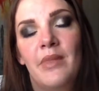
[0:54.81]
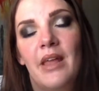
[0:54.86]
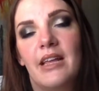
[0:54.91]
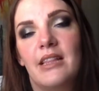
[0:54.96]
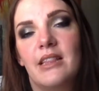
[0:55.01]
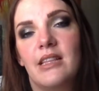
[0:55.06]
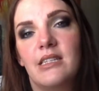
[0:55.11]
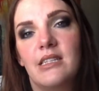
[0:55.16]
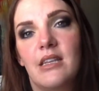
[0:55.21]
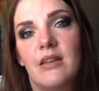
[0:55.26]

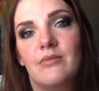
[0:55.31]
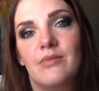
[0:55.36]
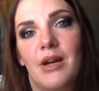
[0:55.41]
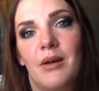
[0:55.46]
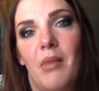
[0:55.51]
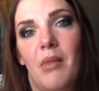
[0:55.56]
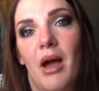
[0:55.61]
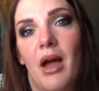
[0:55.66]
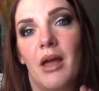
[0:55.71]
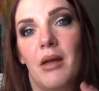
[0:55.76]
at the same
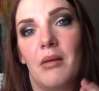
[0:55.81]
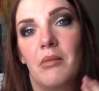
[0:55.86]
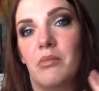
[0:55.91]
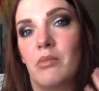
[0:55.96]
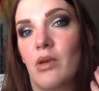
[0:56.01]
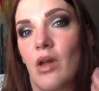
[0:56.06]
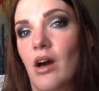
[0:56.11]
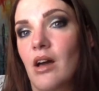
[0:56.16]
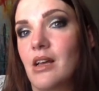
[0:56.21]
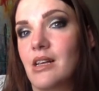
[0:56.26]
time, I
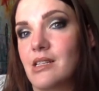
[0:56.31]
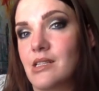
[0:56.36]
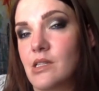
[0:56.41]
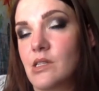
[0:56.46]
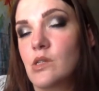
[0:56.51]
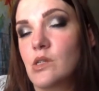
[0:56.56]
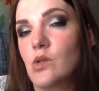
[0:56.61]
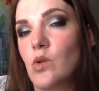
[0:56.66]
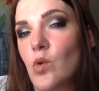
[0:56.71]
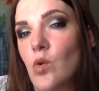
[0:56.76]
am not in
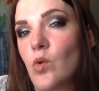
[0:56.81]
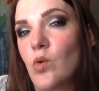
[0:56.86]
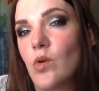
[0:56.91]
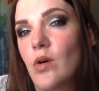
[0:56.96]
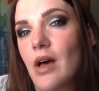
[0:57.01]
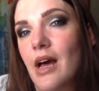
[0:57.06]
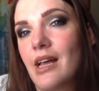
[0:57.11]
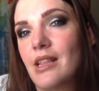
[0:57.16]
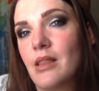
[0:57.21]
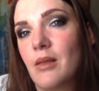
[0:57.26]

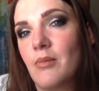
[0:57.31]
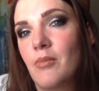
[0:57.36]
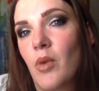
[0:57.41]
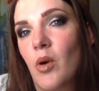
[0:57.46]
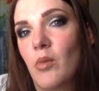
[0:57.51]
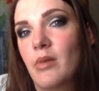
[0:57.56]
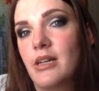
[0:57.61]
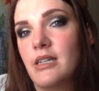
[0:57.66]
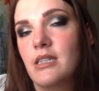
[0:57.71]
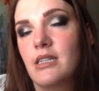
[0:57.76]
school at the
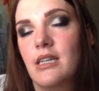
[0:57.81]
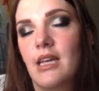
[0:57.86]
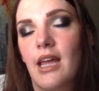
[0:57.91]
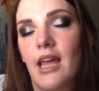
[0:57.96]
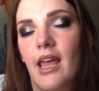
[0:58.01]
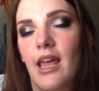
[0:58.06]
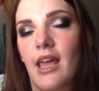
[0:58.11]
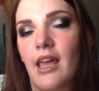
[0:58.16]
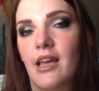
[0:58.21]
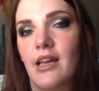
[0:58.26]
moment,
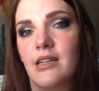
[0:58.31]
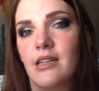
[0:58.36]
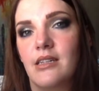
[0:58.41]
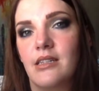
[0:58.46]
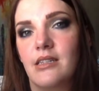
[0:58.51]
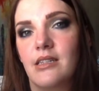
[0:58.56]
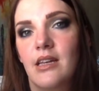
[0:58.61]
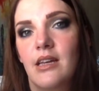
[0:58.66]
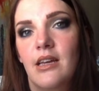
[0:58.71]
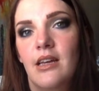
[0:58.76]

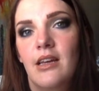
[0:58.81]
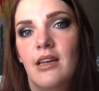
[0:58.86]
and